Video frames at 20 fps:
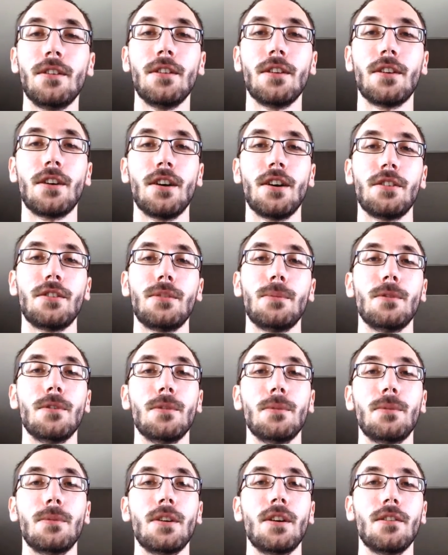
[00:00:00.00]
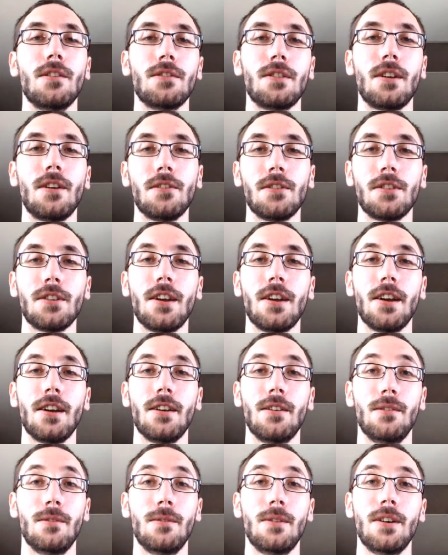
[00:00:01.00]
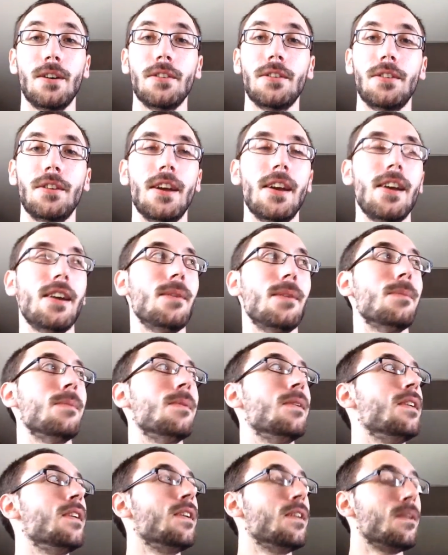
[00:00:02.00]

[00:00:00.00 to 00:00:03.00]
the customer themselves. I was like, well, damn.